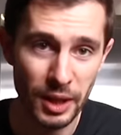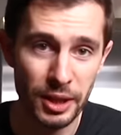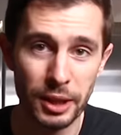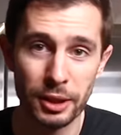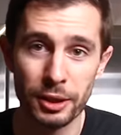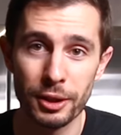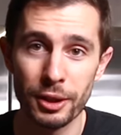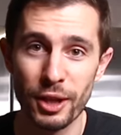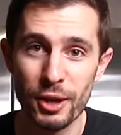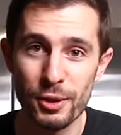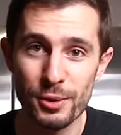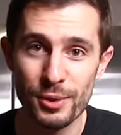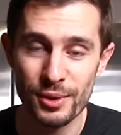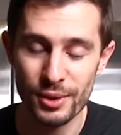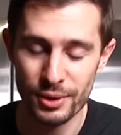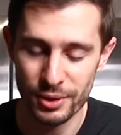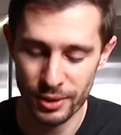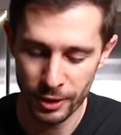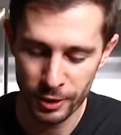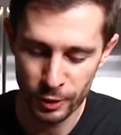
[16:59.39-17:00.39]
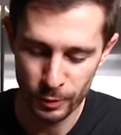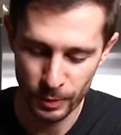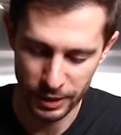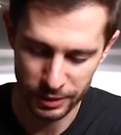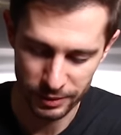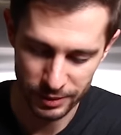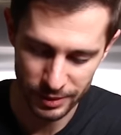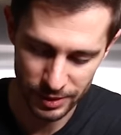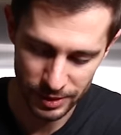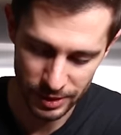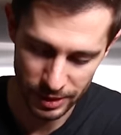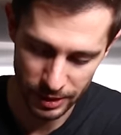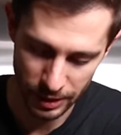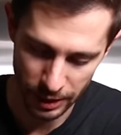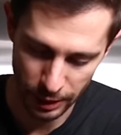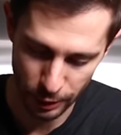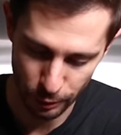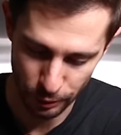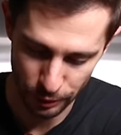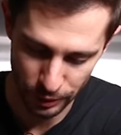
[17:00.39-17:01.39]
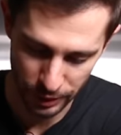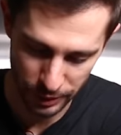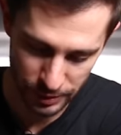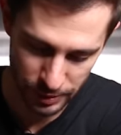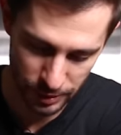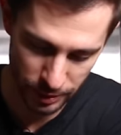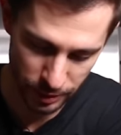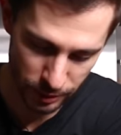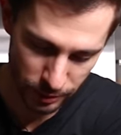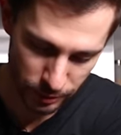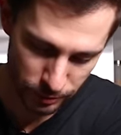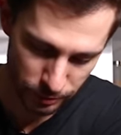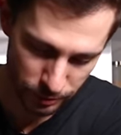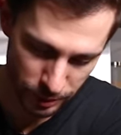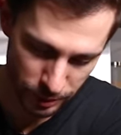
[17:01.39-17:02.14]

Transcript: then close the dome and see how things go.